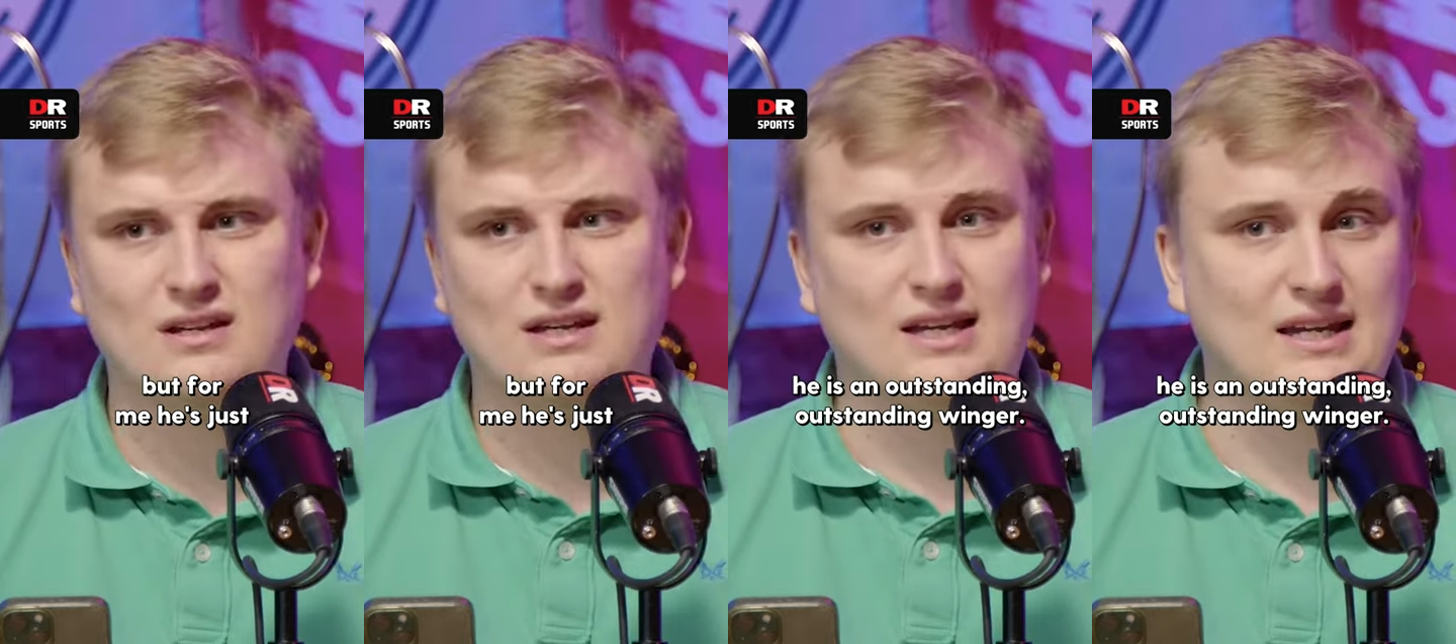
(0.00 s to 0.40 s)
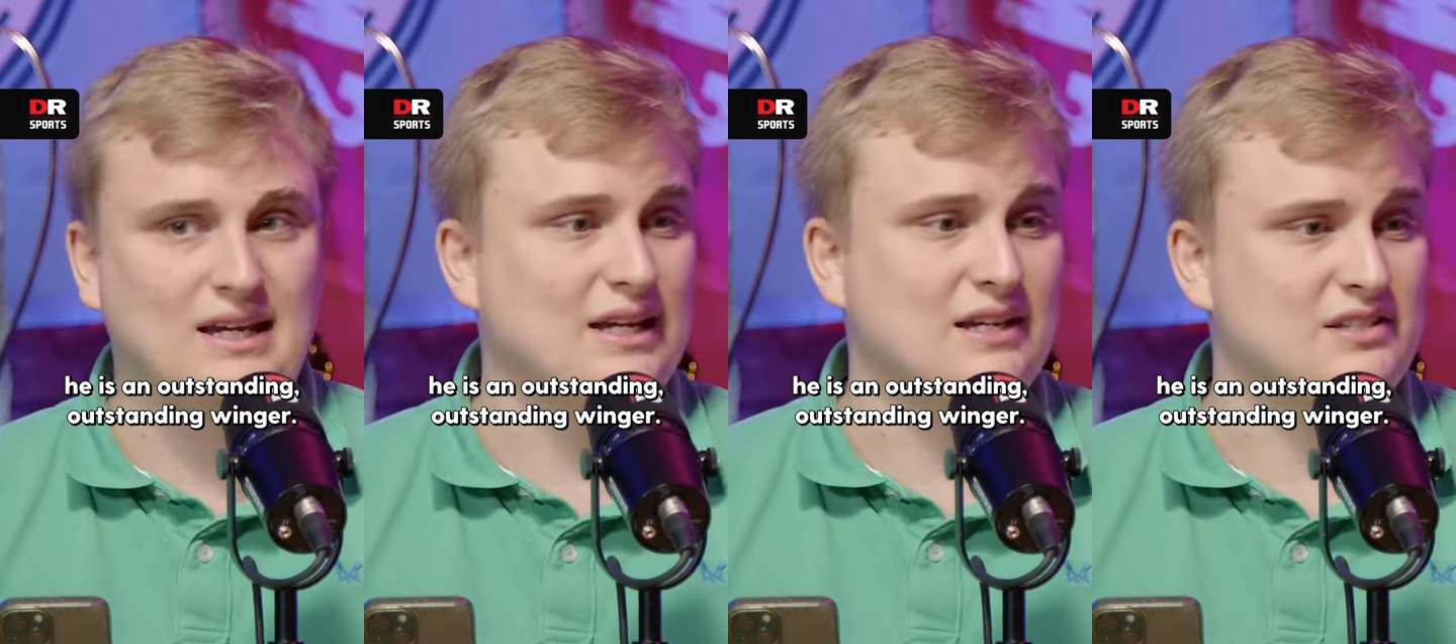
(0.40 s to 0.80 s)
he
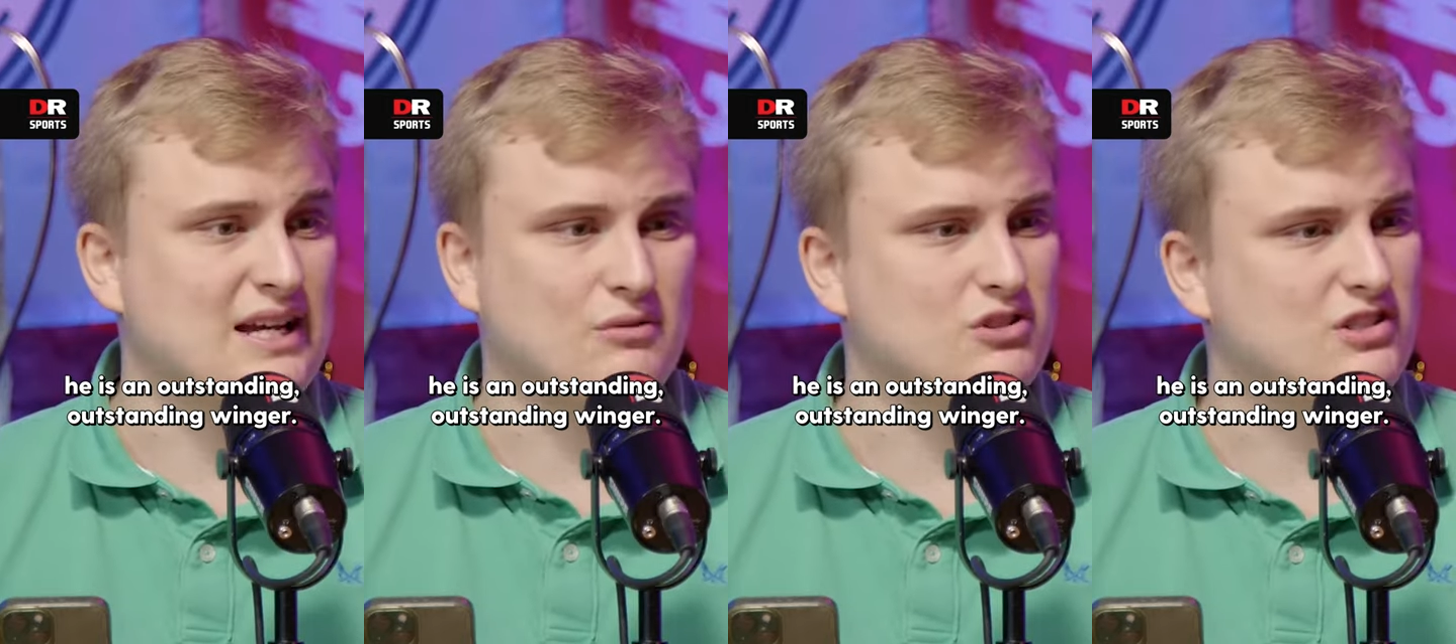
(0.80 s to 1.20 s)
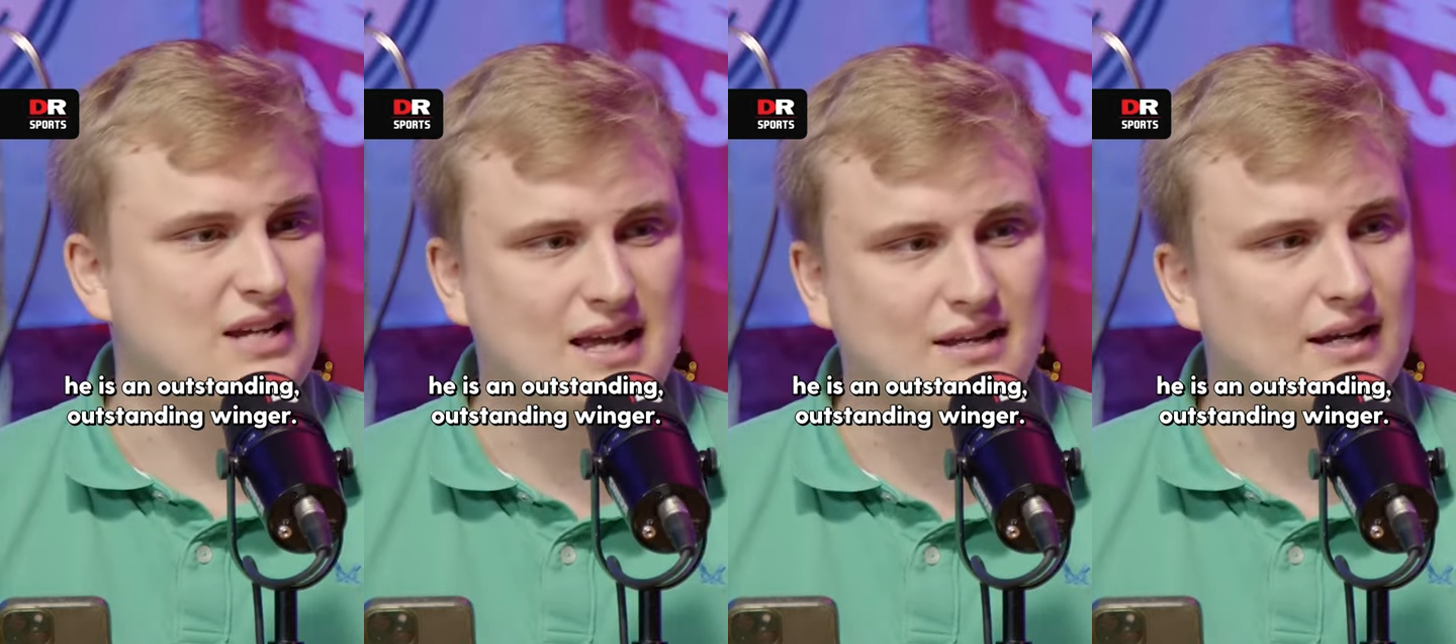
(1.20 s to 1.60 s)
he is an
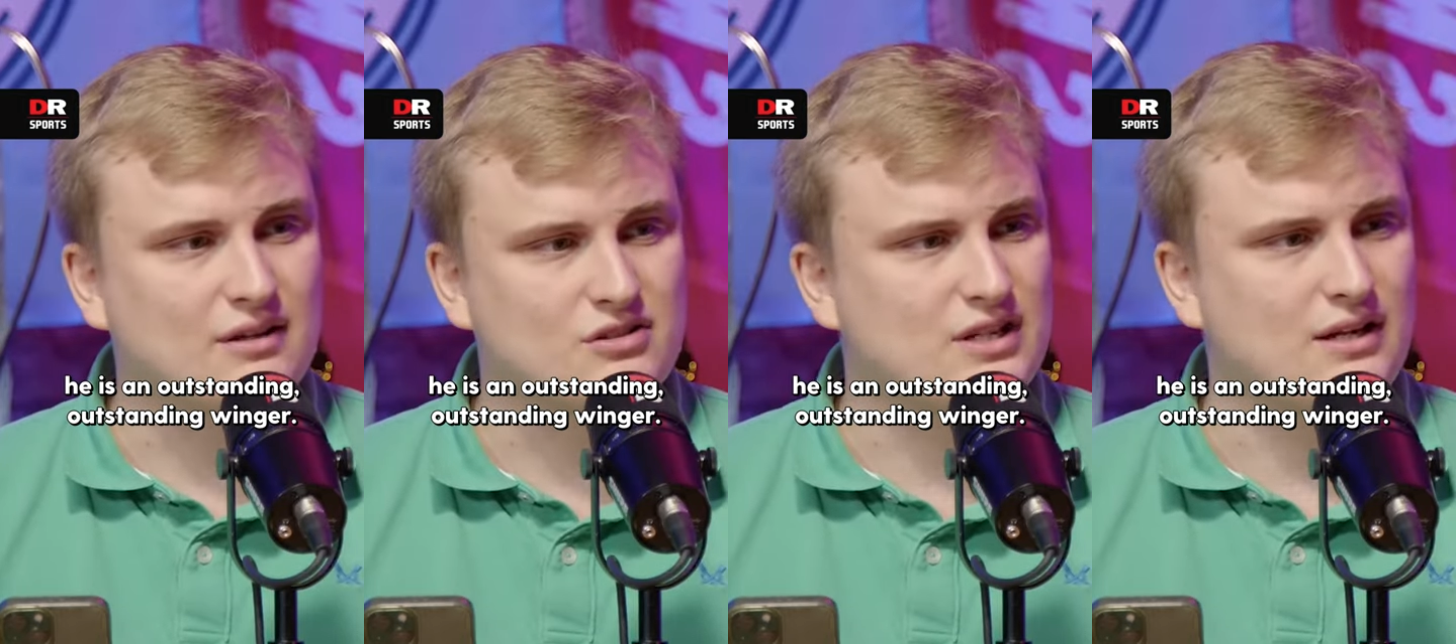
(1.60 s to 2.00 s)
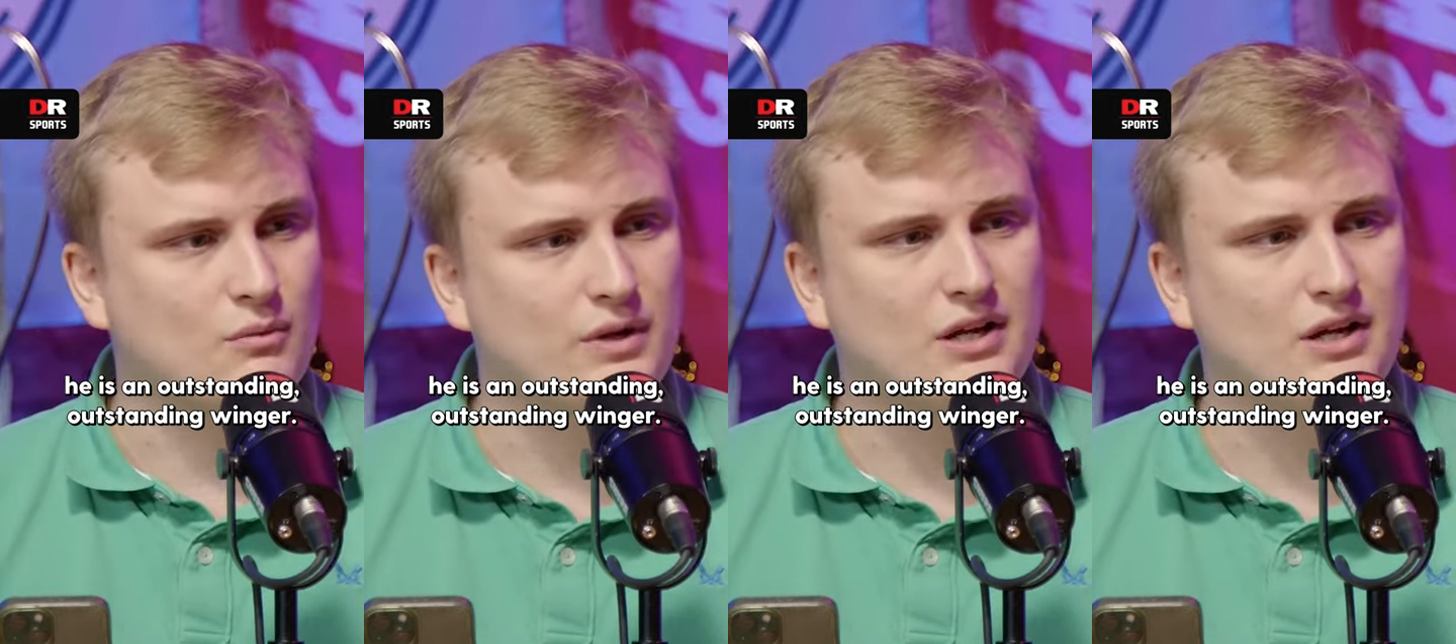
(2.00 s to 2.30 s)
outstanding outstanding